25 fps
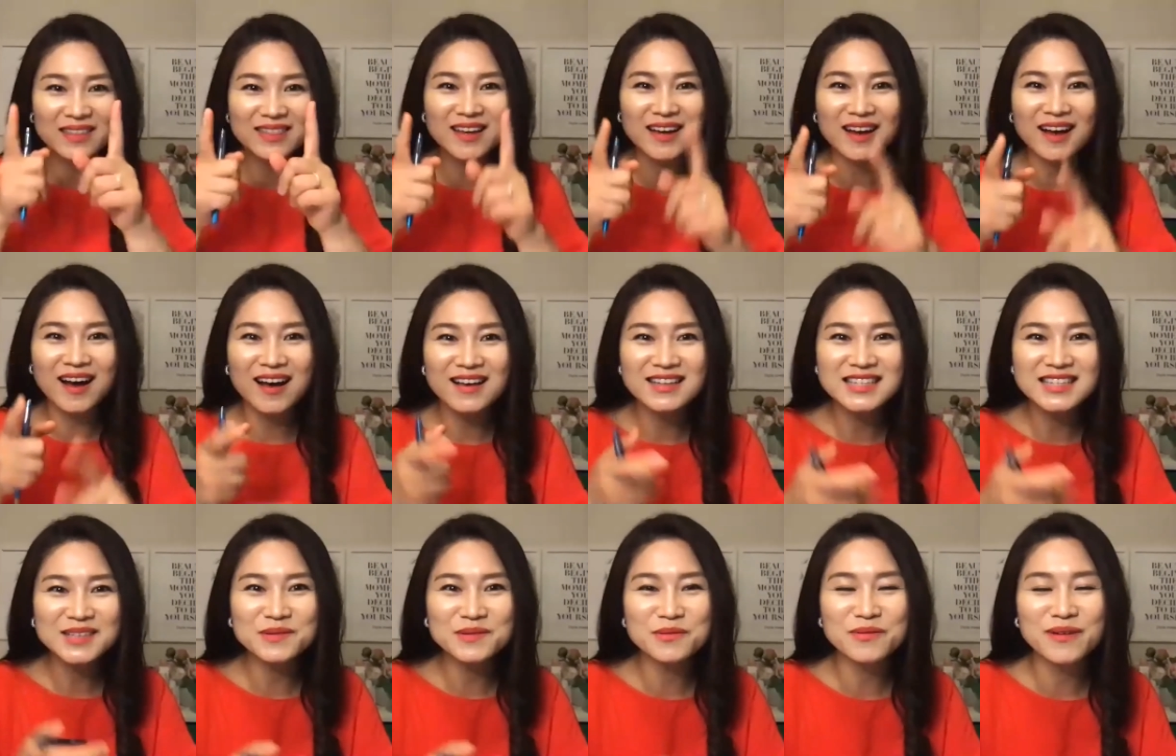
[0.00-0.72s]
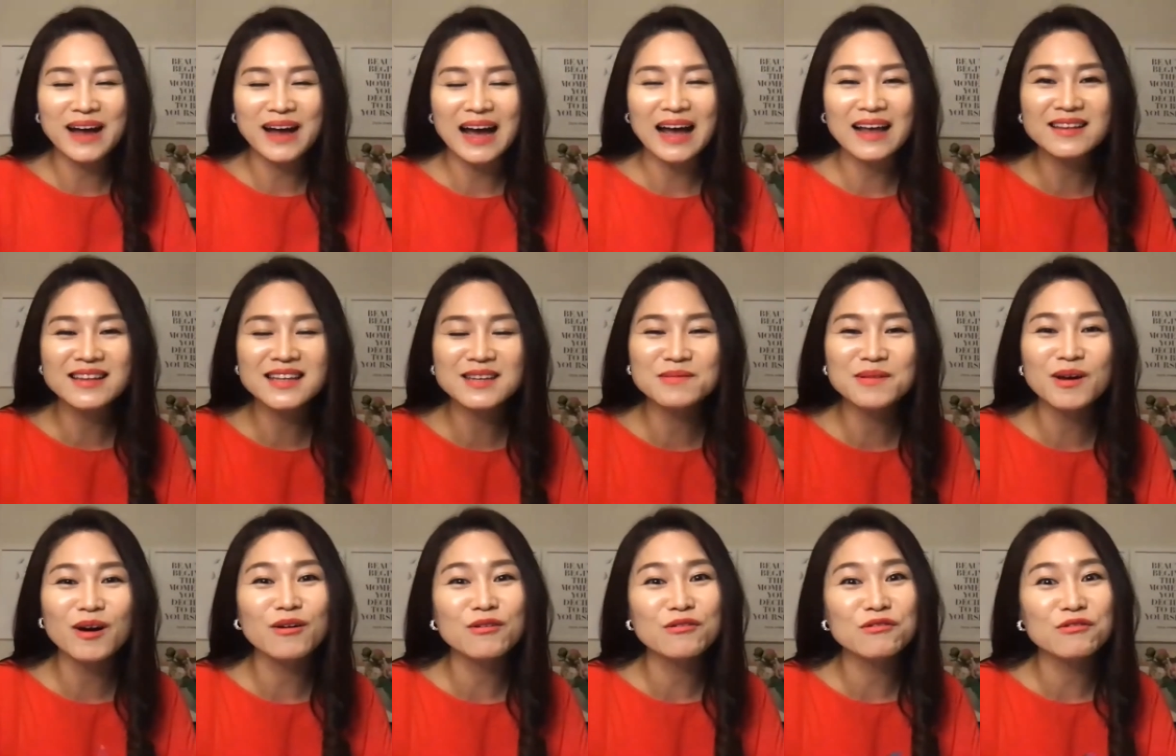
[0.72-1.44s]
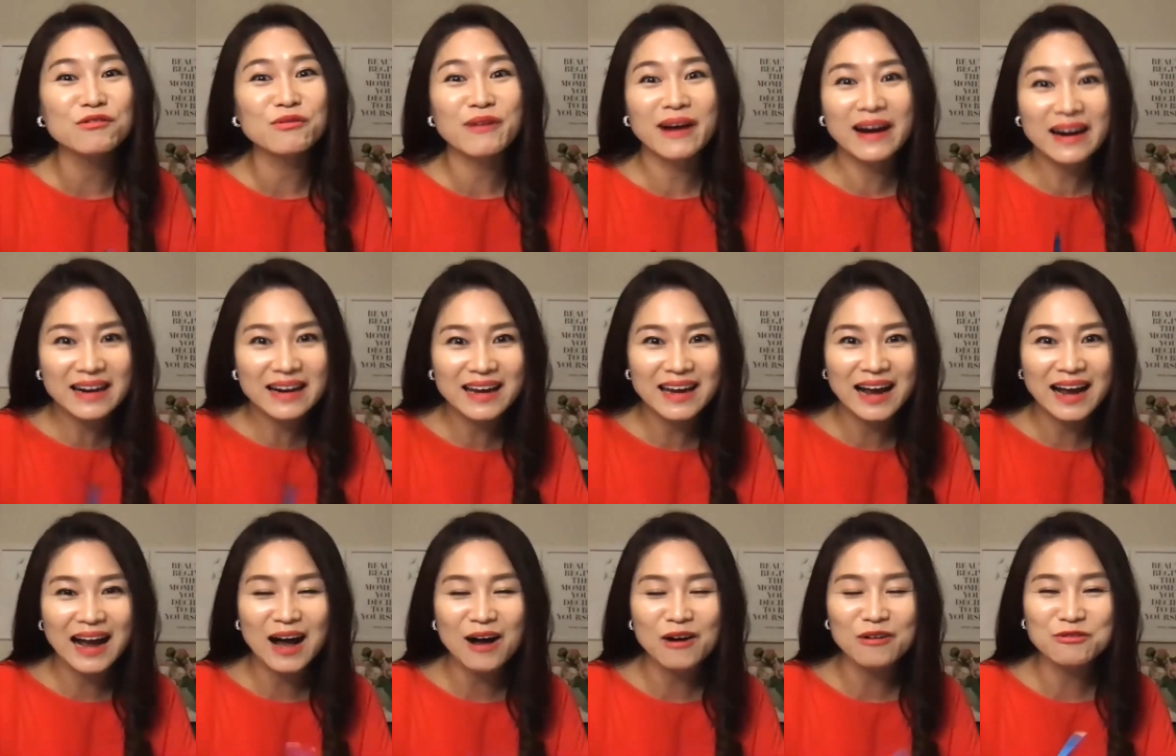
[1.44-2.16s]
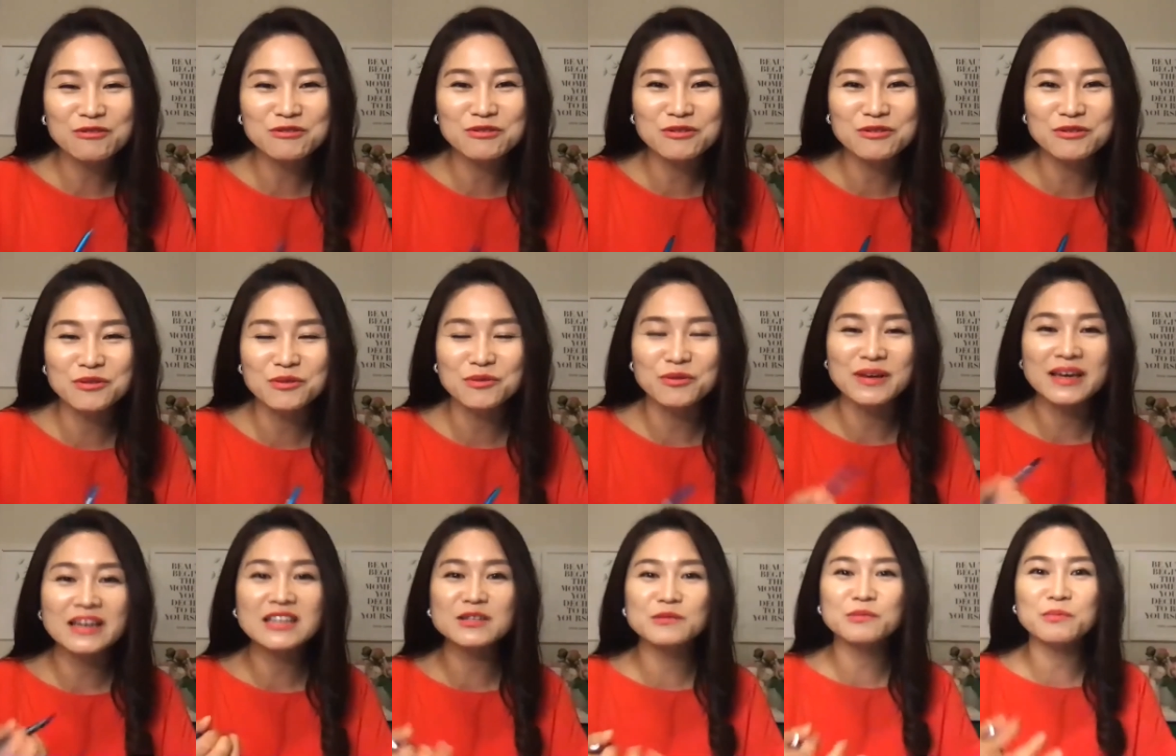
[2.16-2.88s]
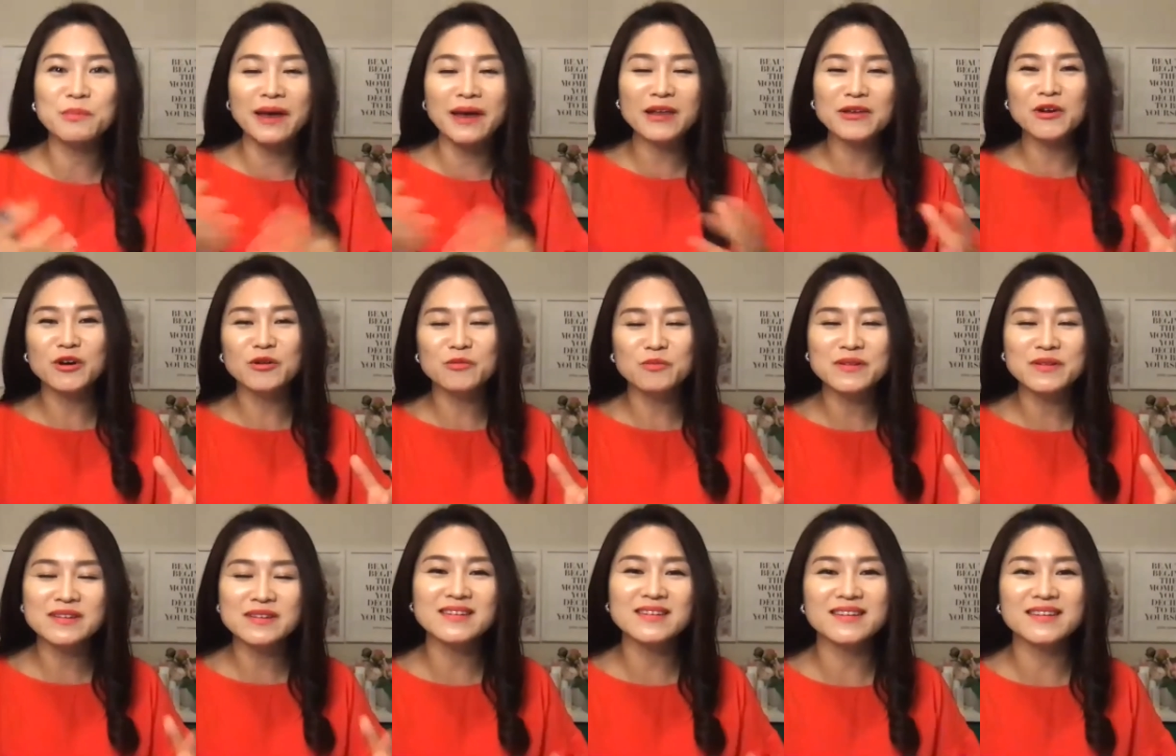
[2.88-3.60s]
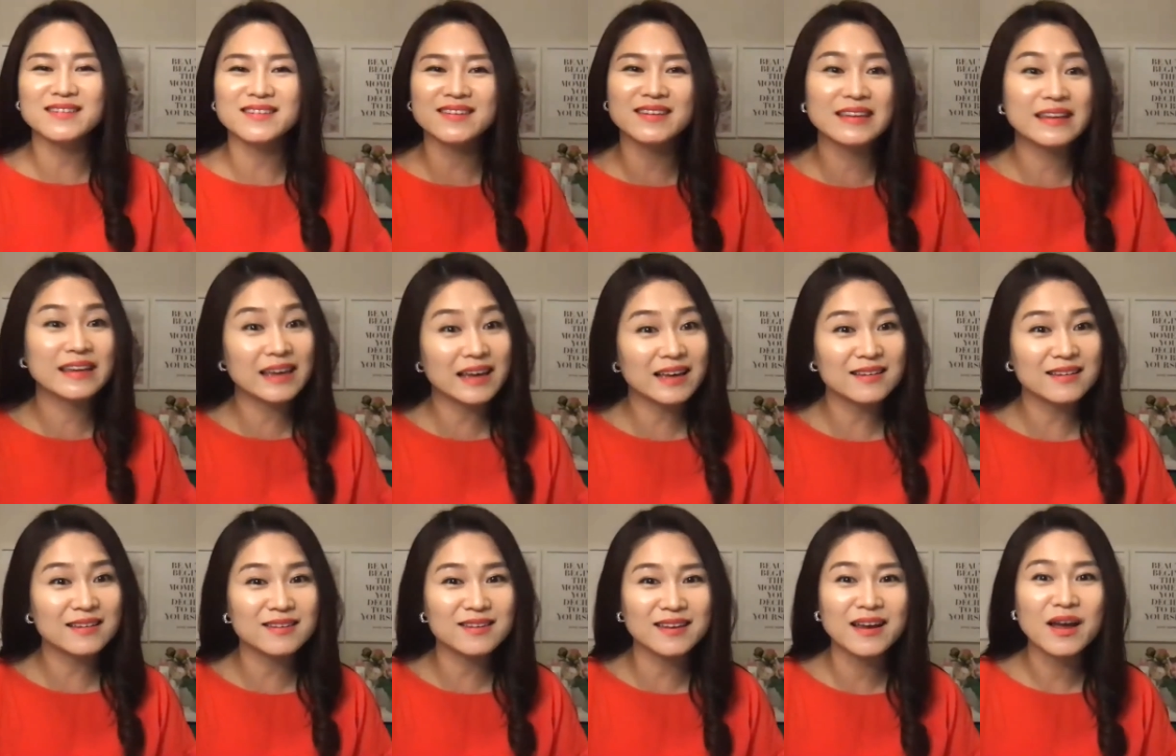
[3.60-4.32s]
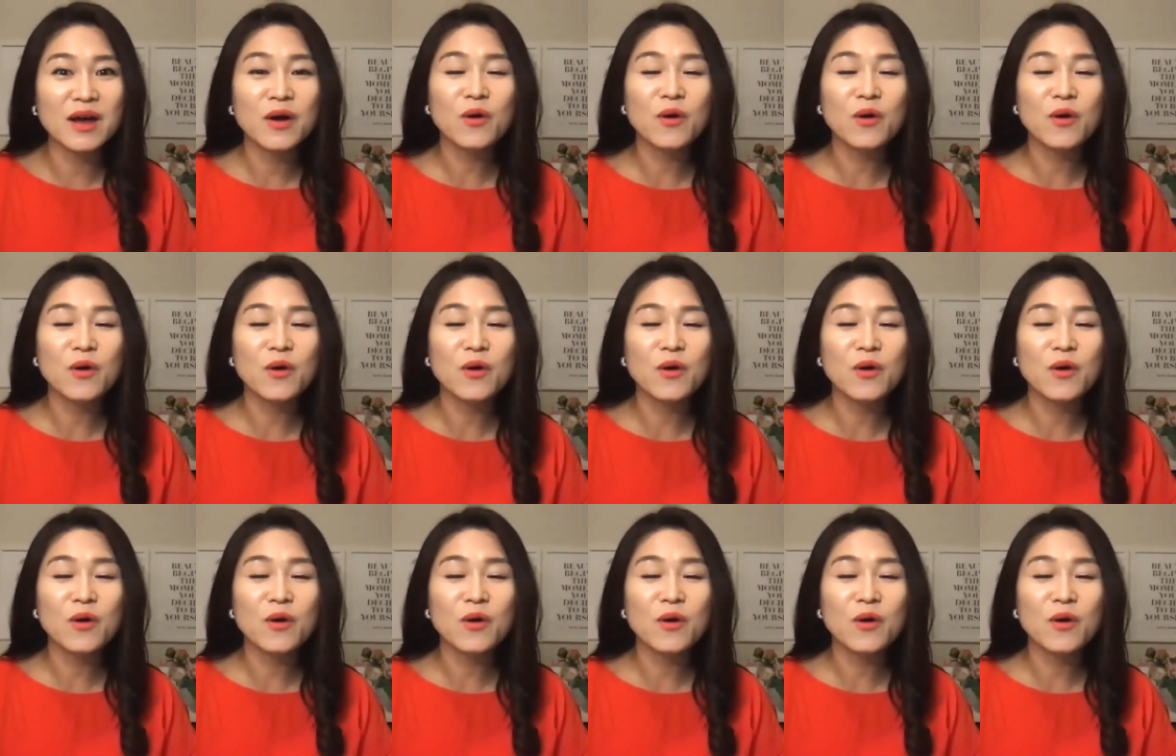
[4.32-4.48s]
the concept of ATOMY already, how to expand your business. Yes.